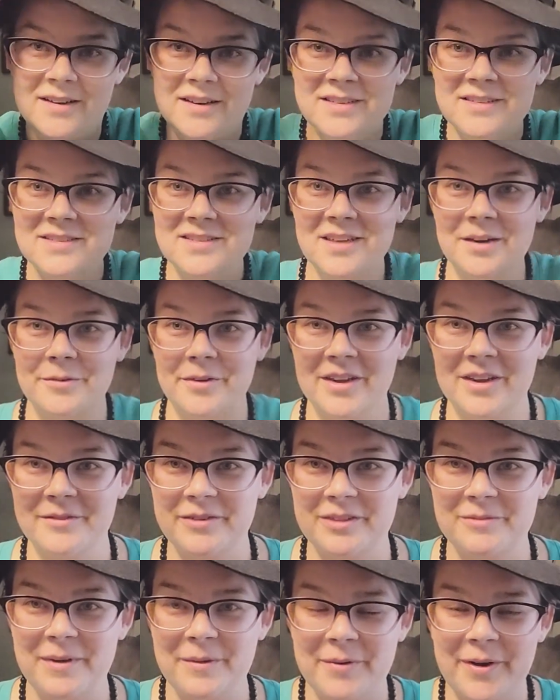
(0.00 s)
It's not working
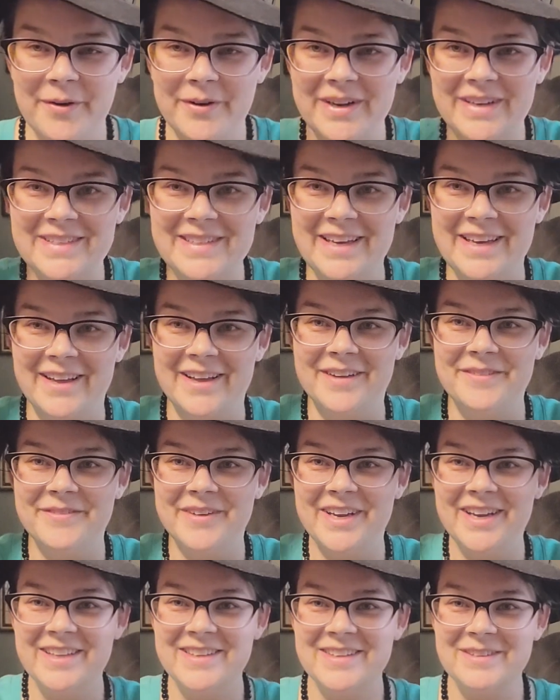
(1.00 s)
with my ponytail,
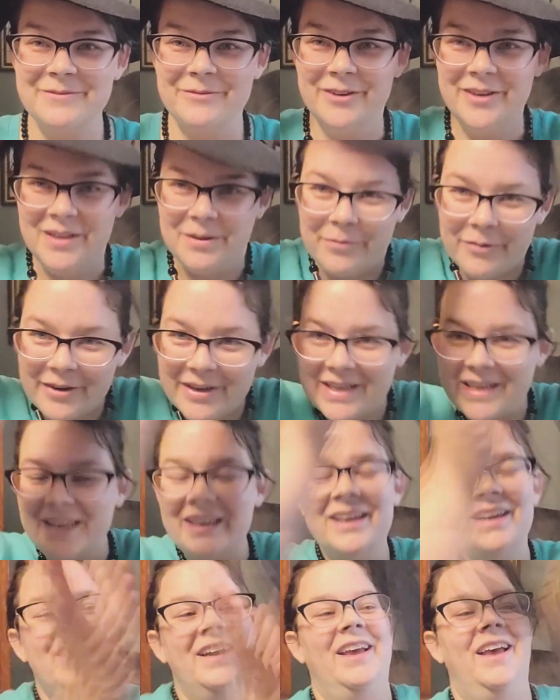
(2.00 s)
but it's really pretty.
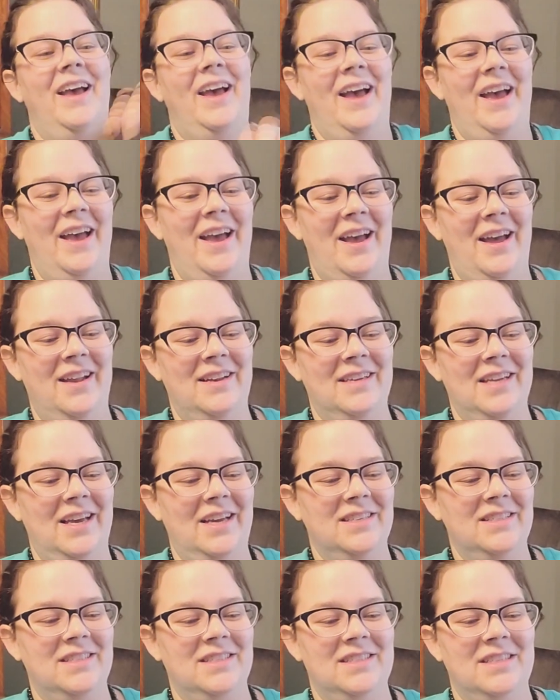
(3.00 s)
And
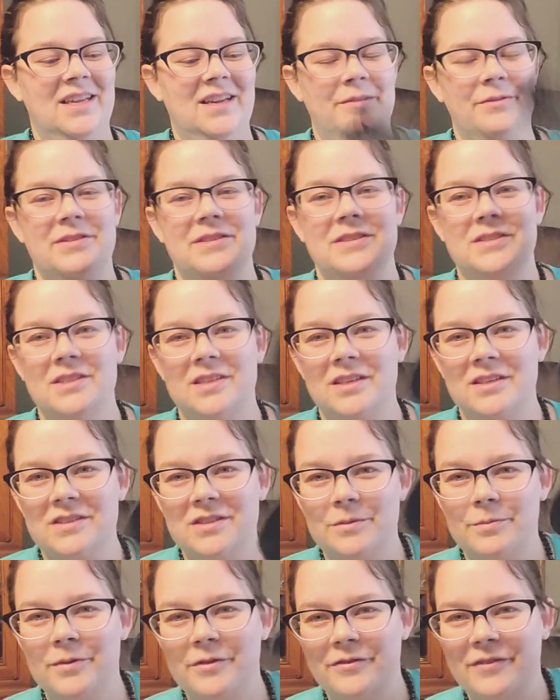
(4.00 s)
I just thought it was a
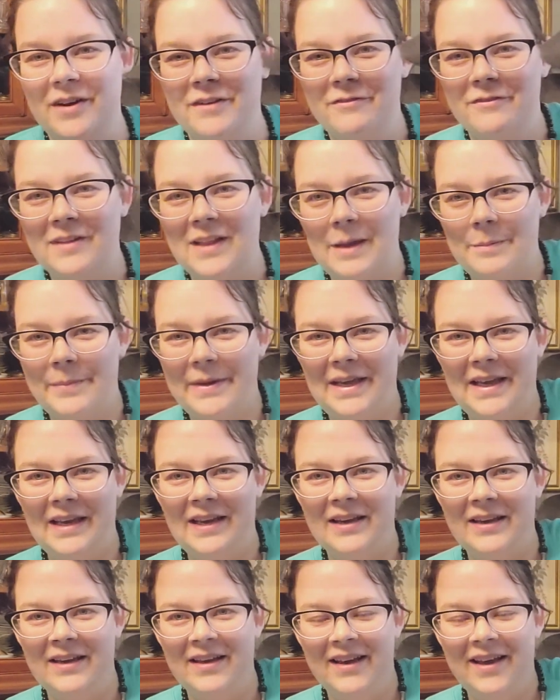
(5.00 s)
super fun
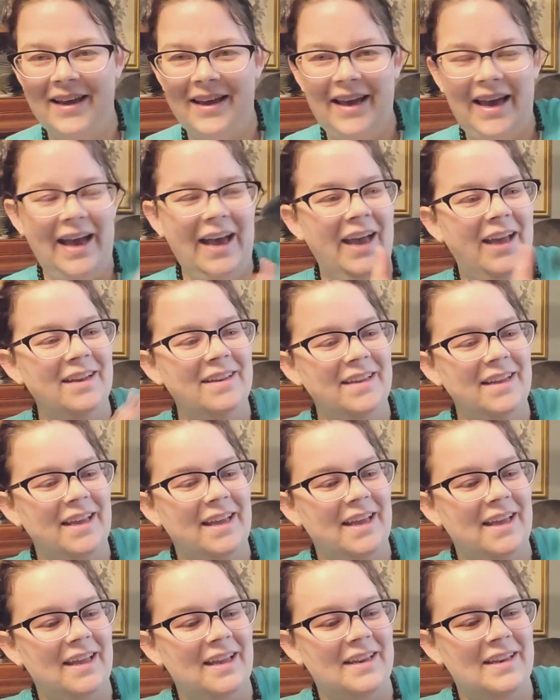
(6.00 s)
floppy hat,
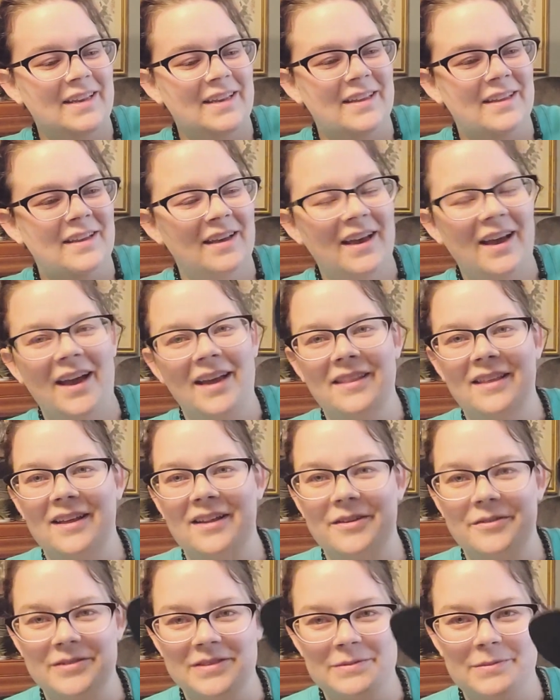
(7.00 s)
and I thought
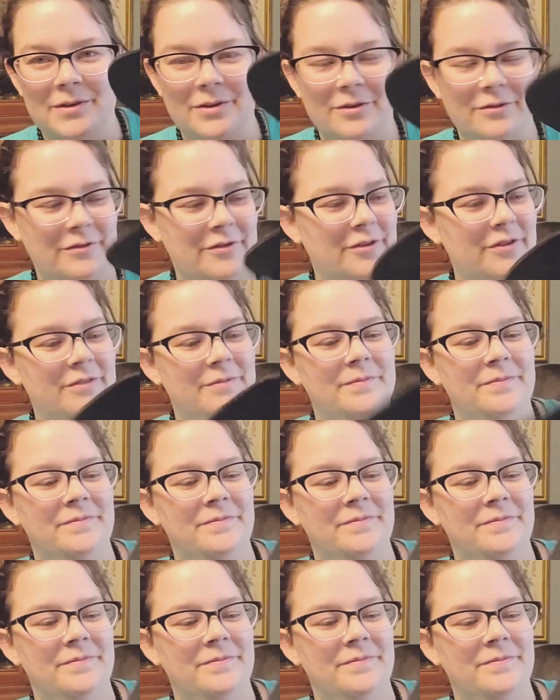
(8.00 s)
it was beautiful.